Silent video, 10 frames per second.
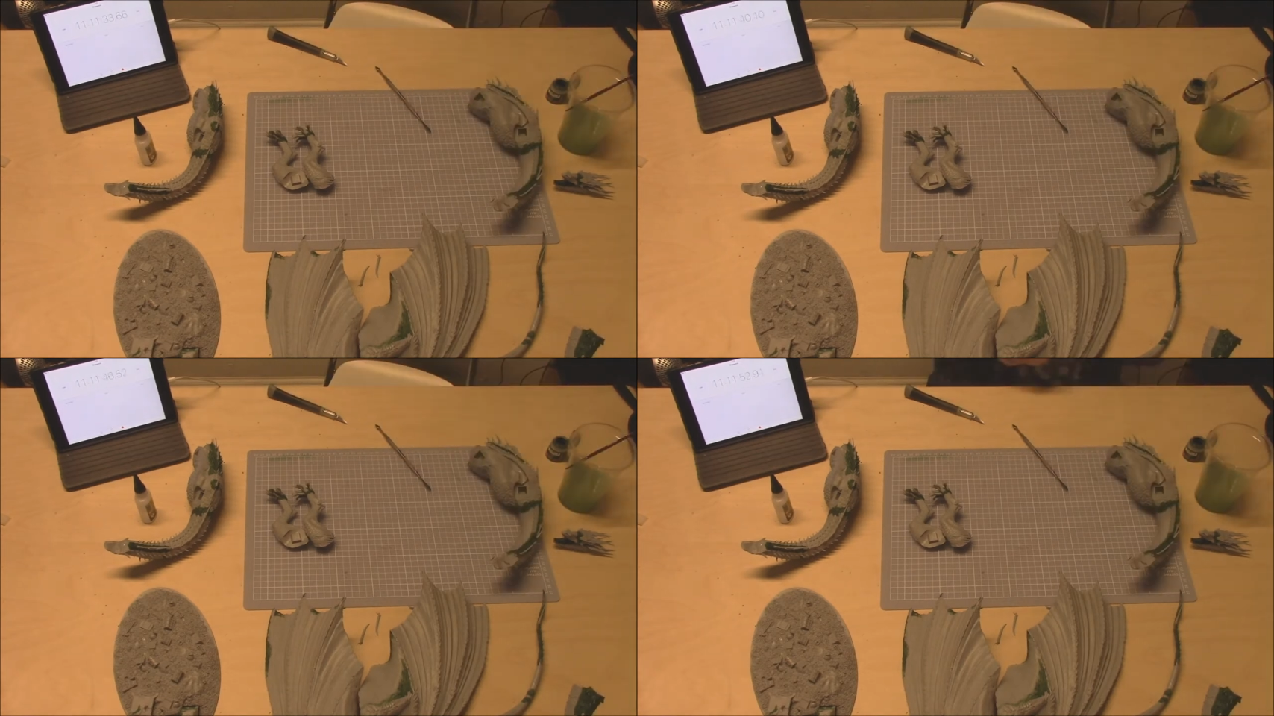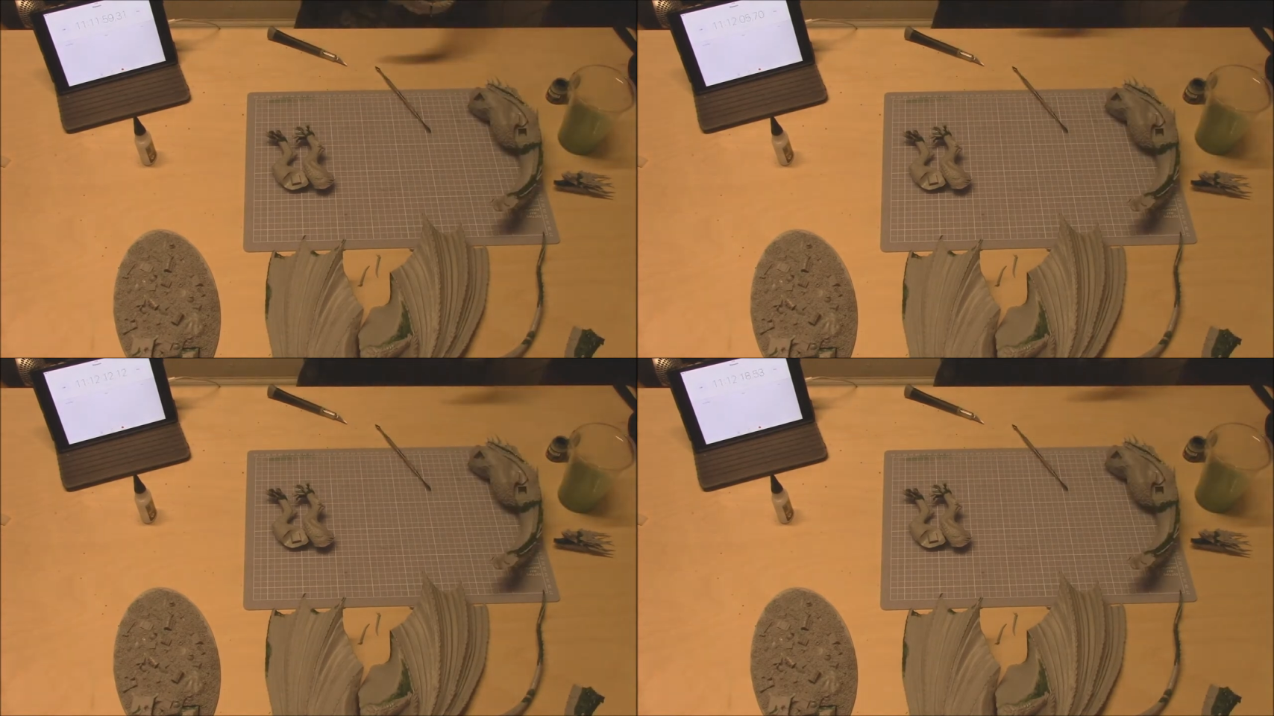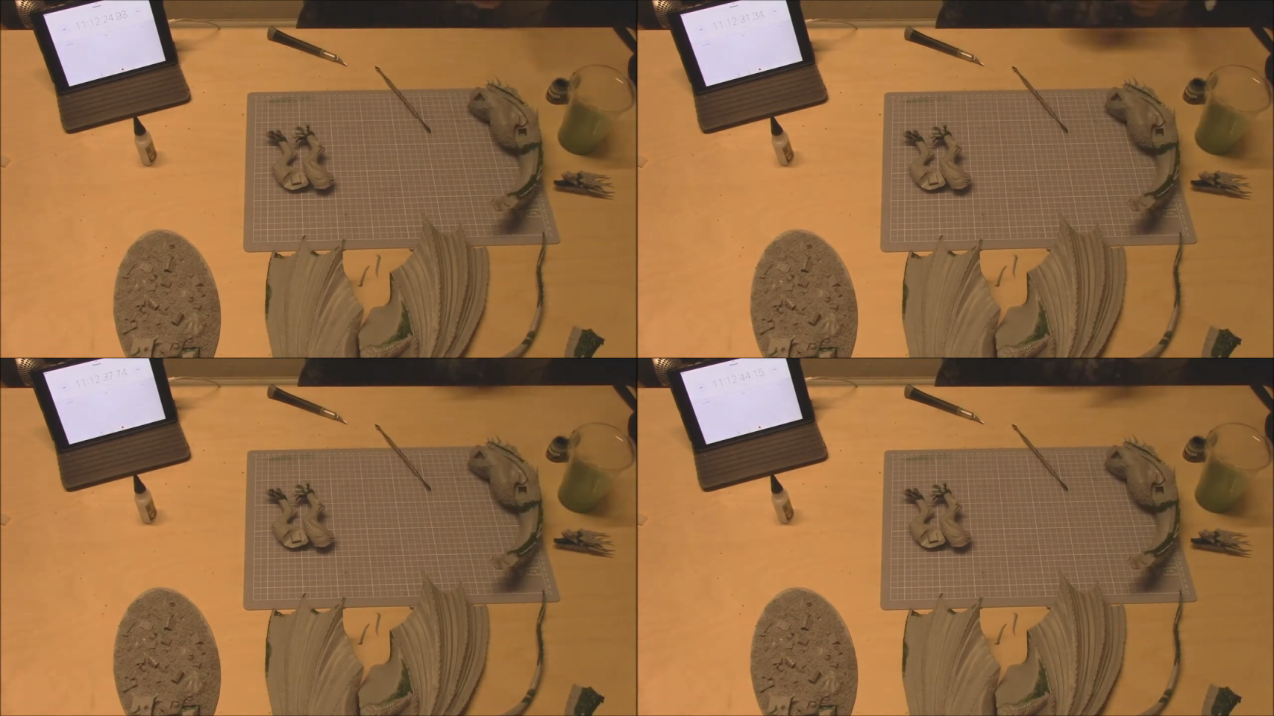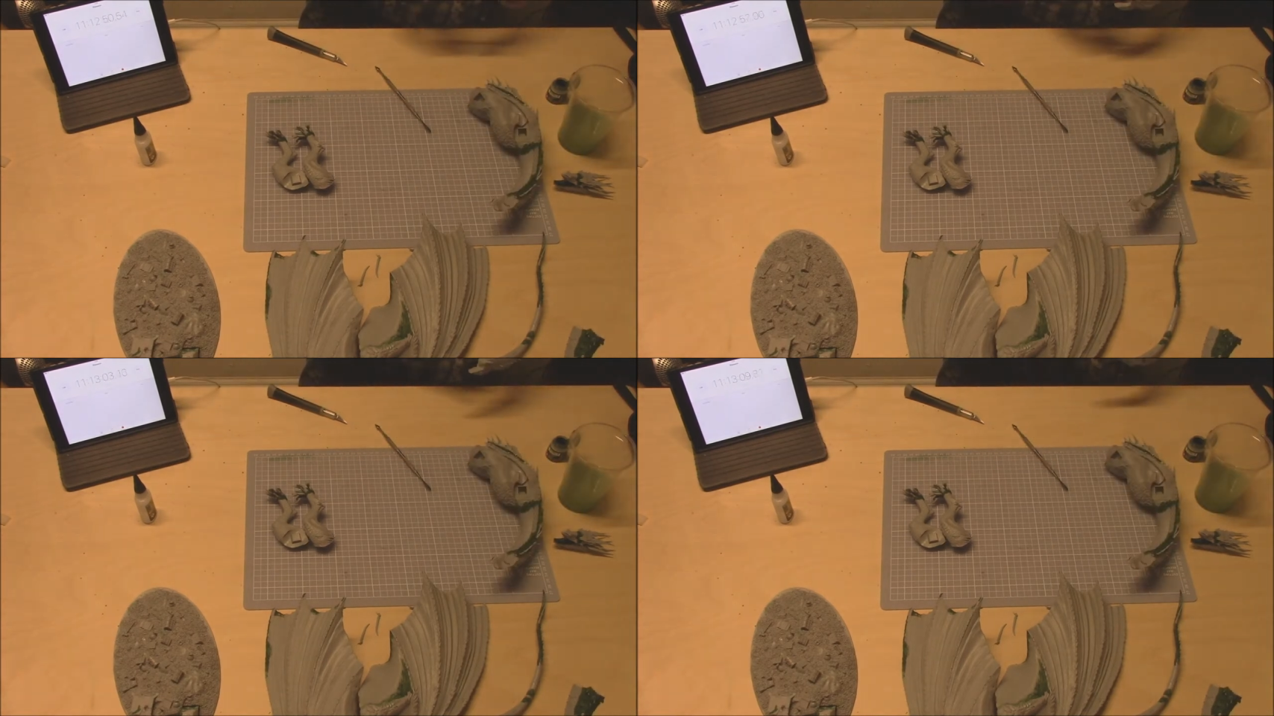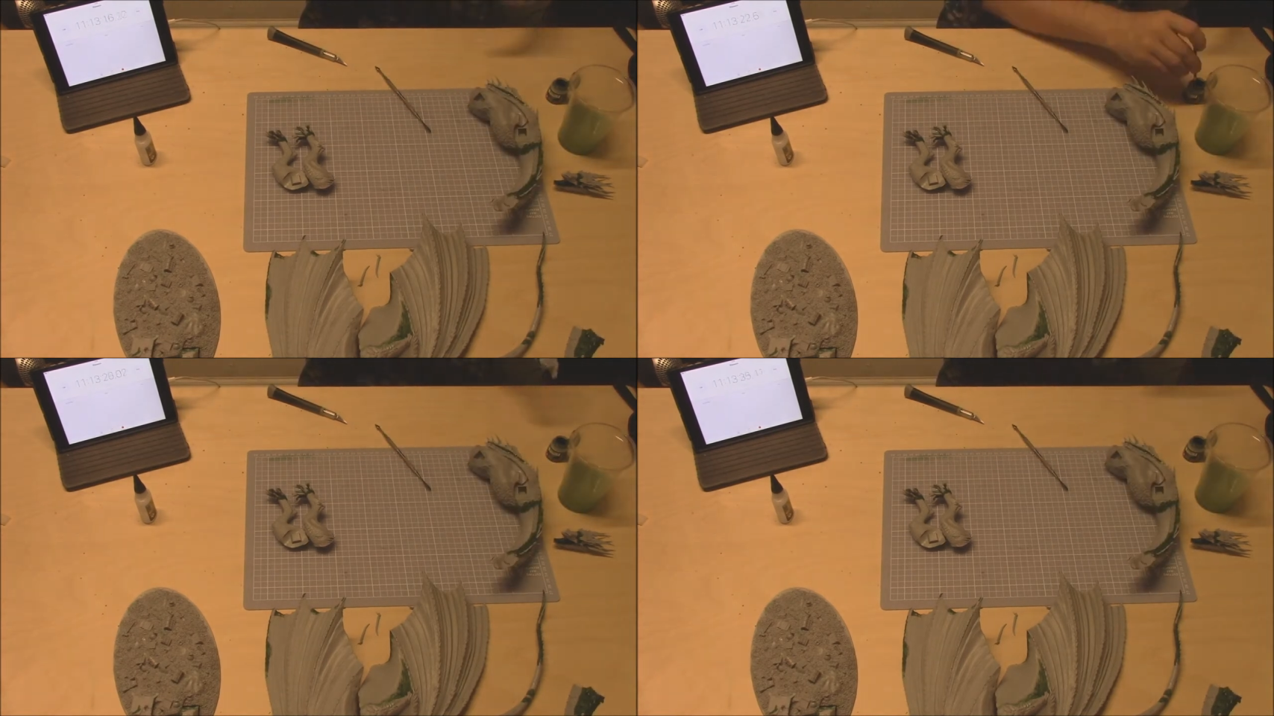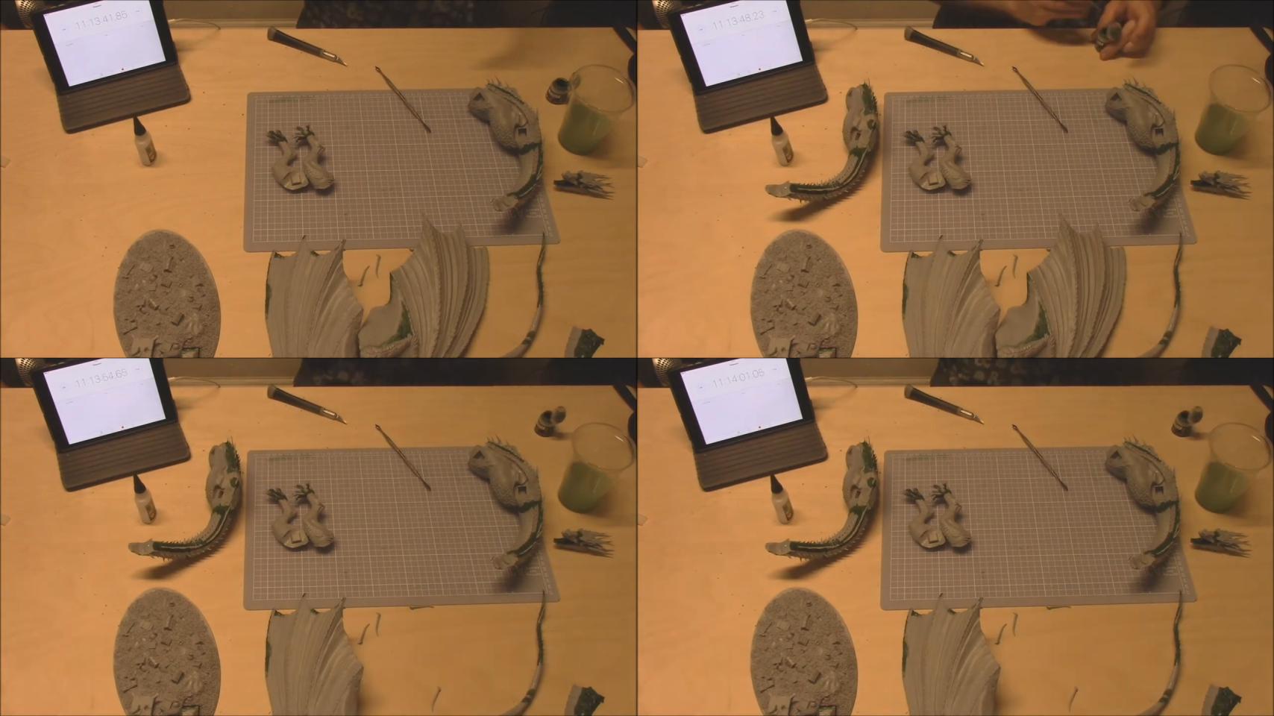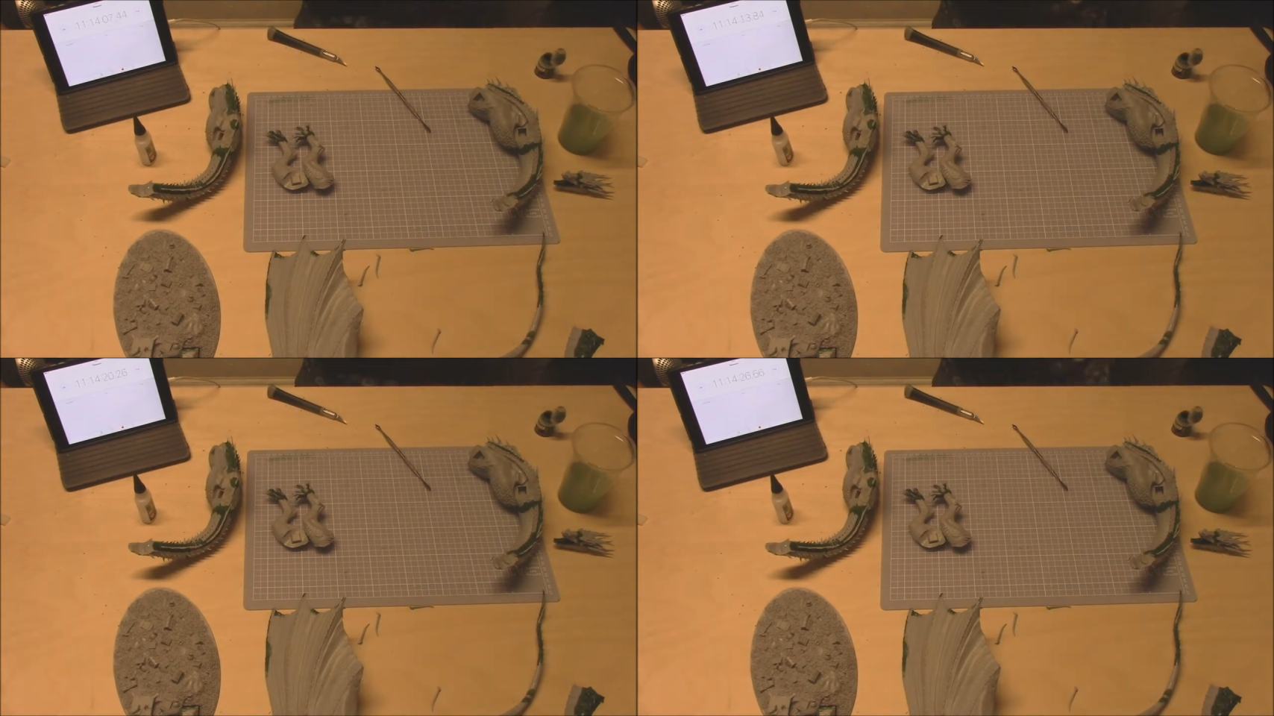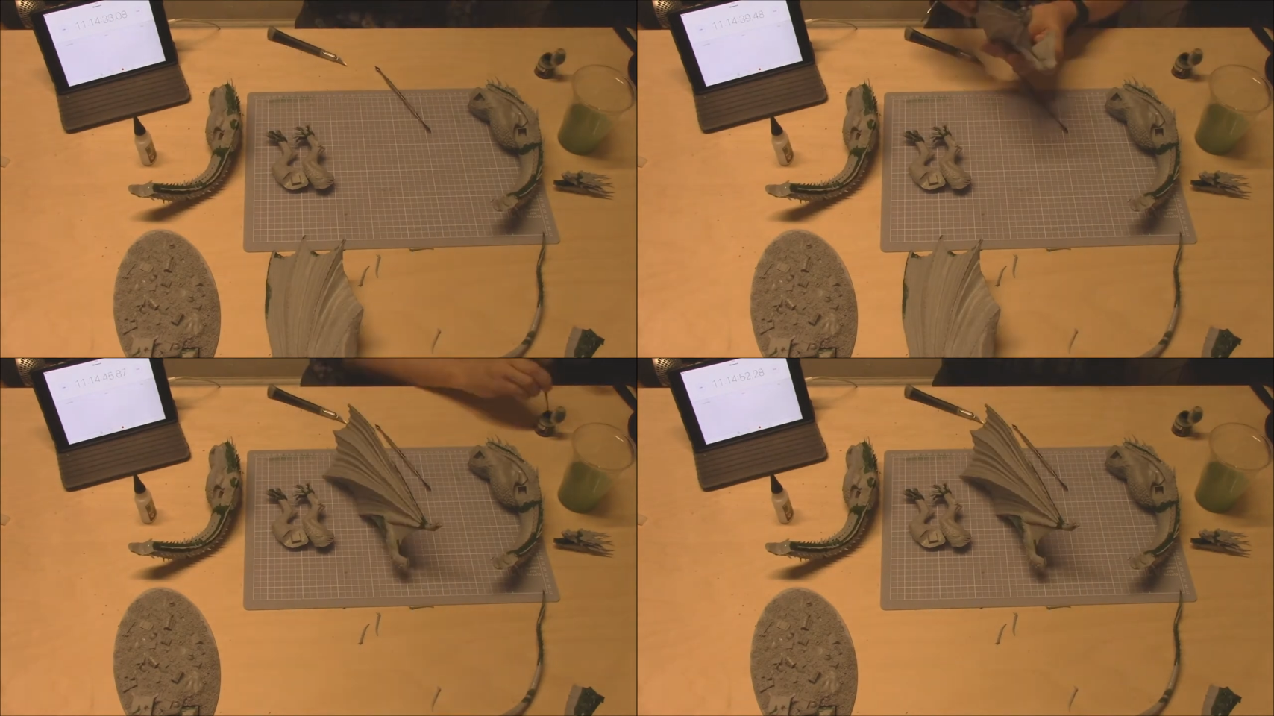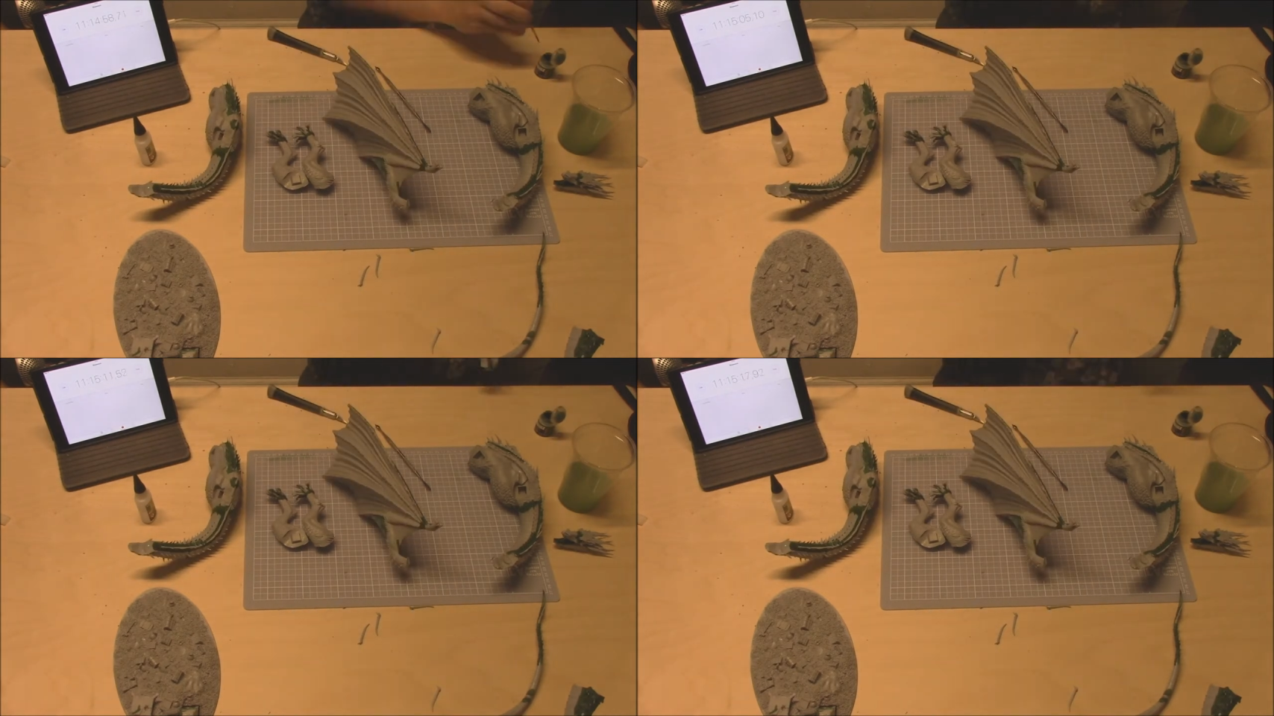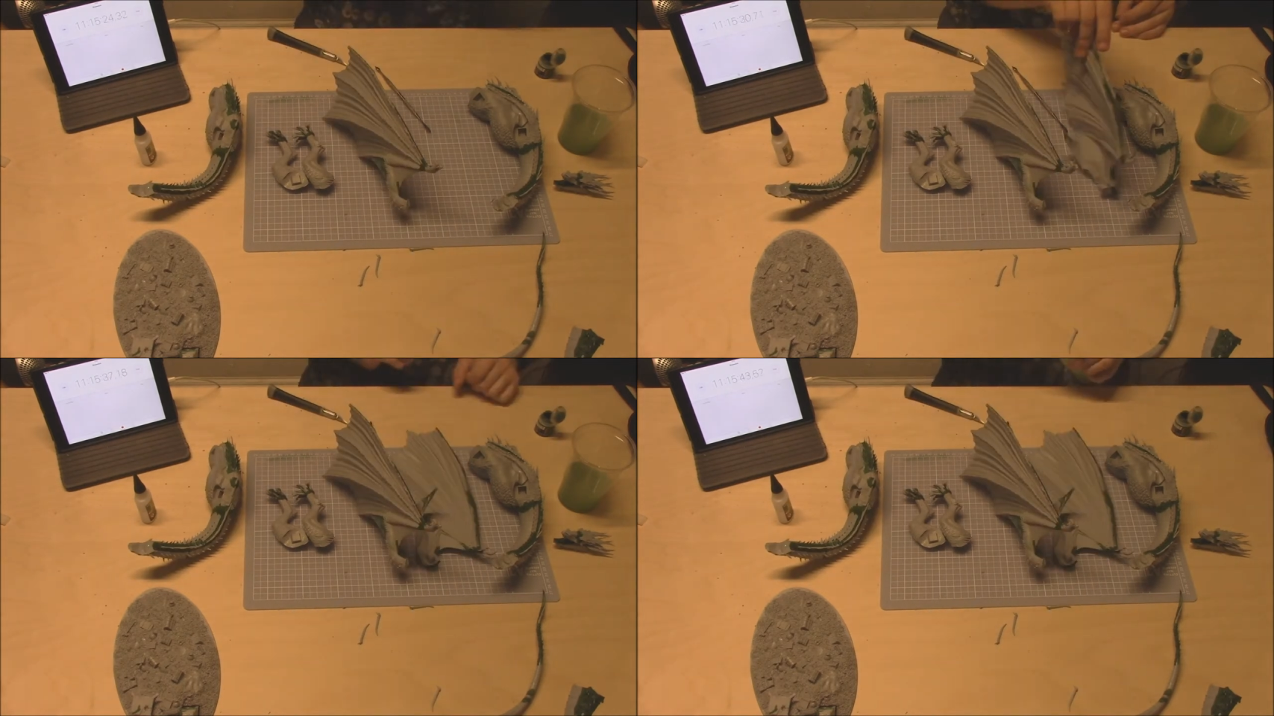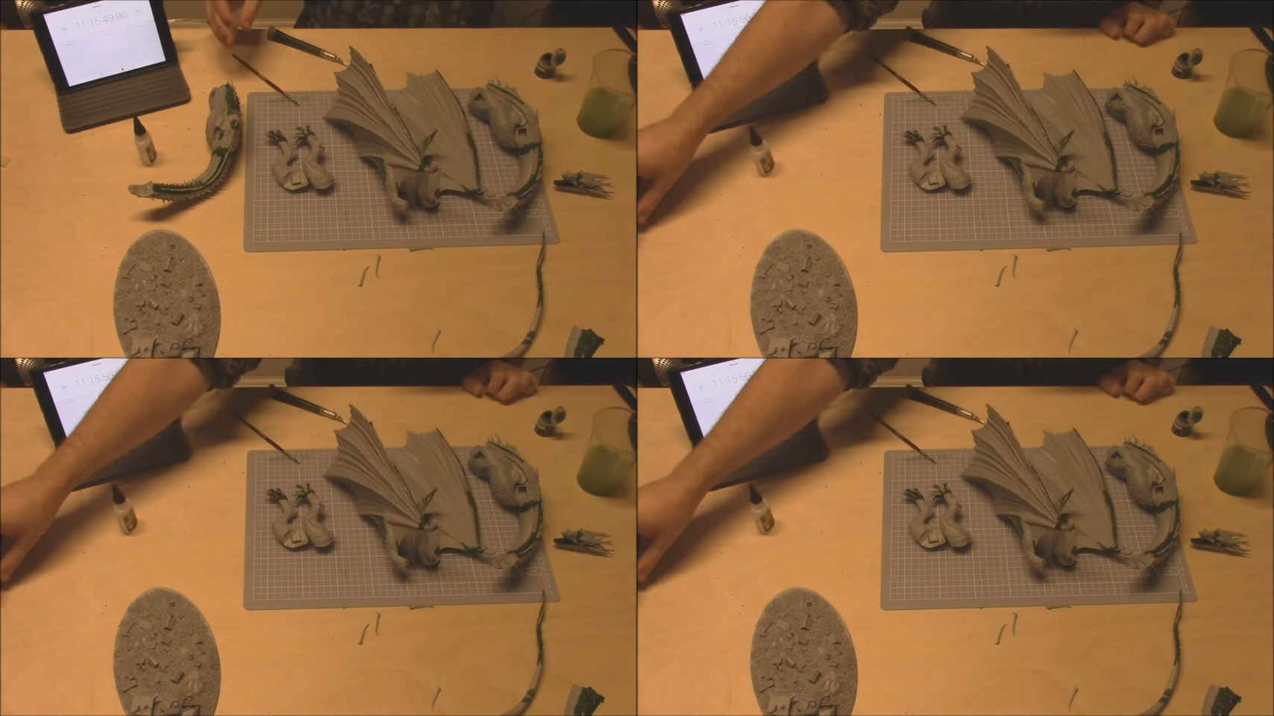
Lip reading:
No face is visible, so there are no lips to read.